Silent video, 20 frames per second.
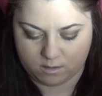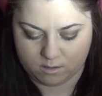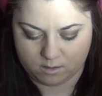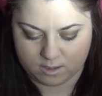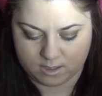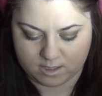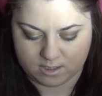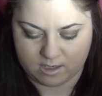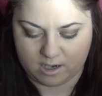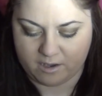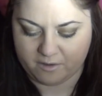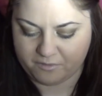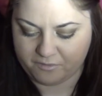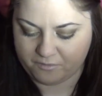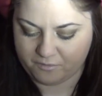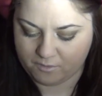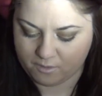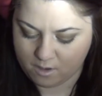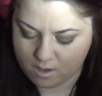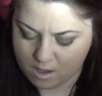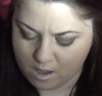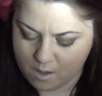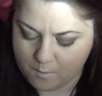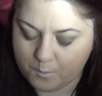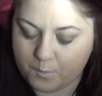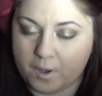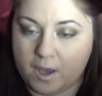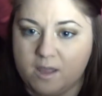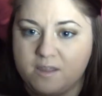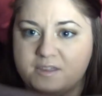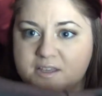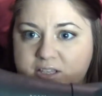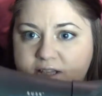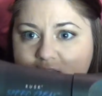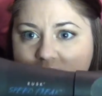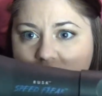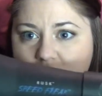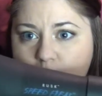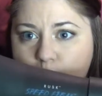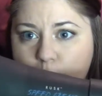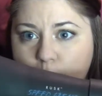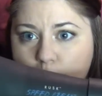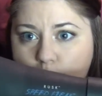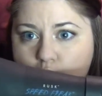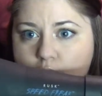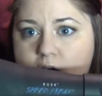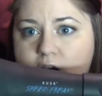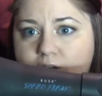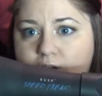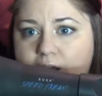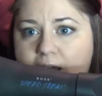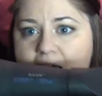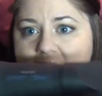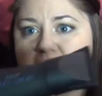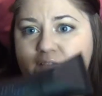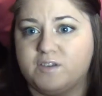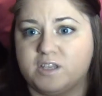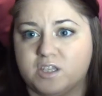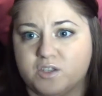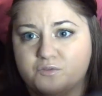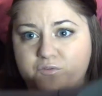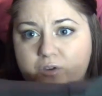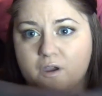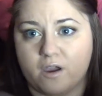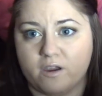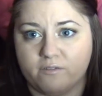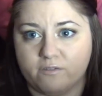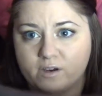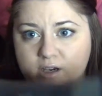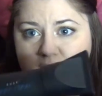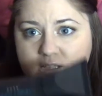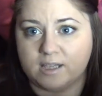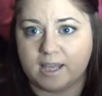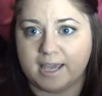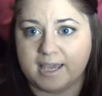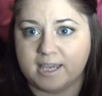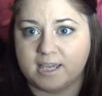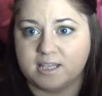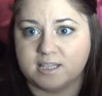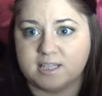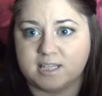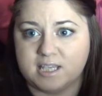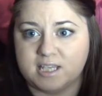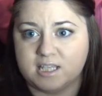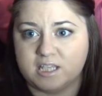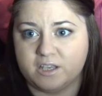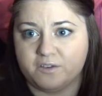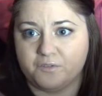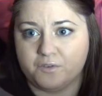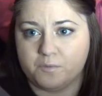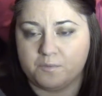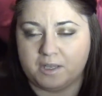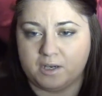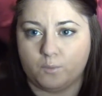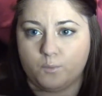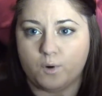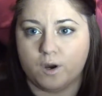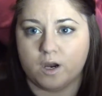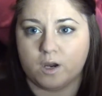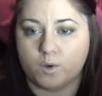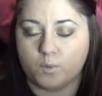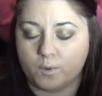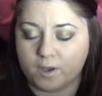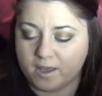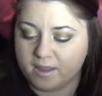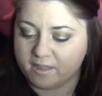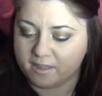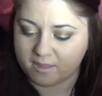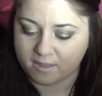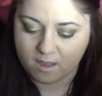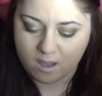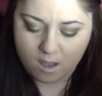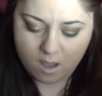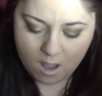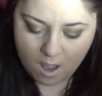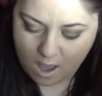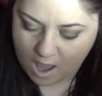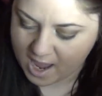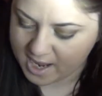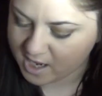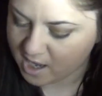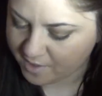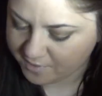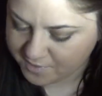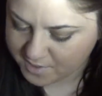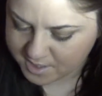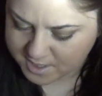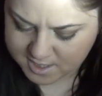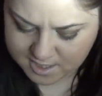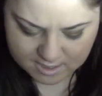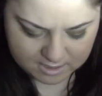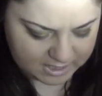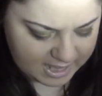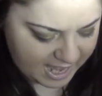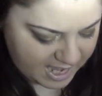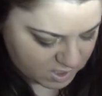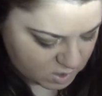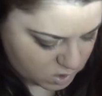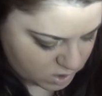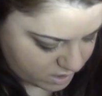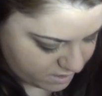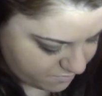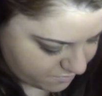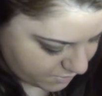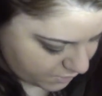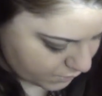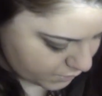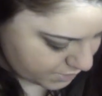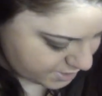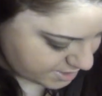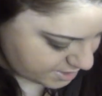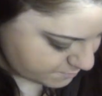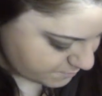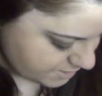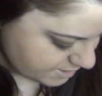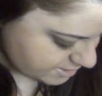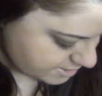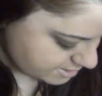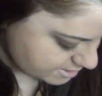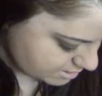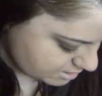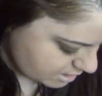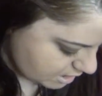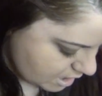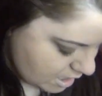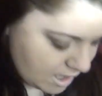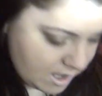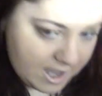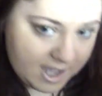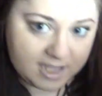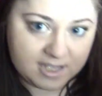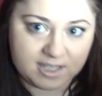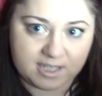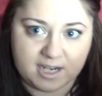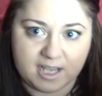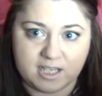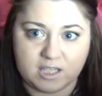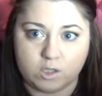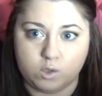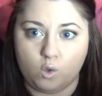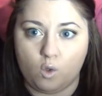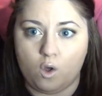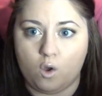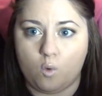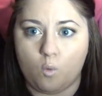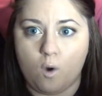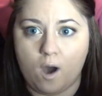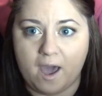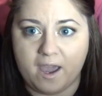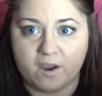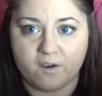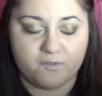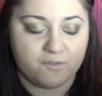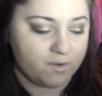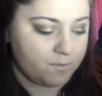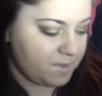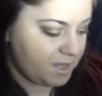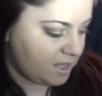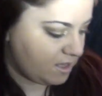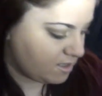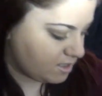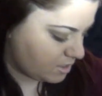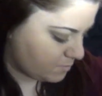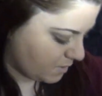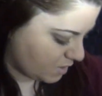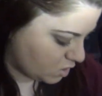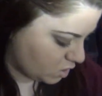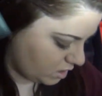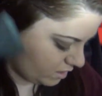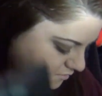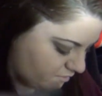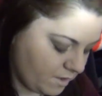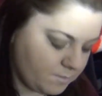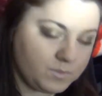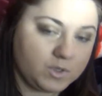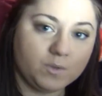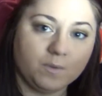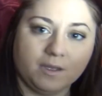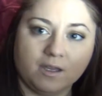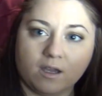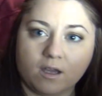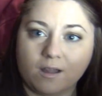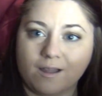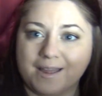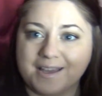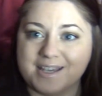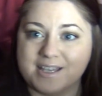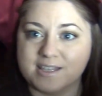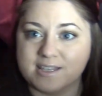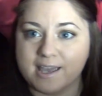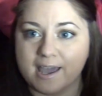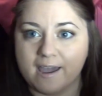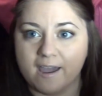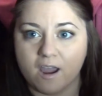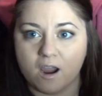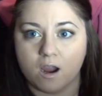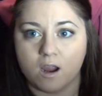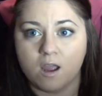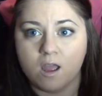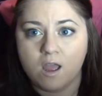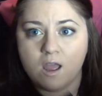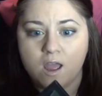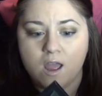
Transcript: stuff. But this is the blow dryer that I have. It's very, very light. It's easy for me to work with. I got this last year for Christmas. It has a nice long wire for me, especially if I'm doing a client's hair.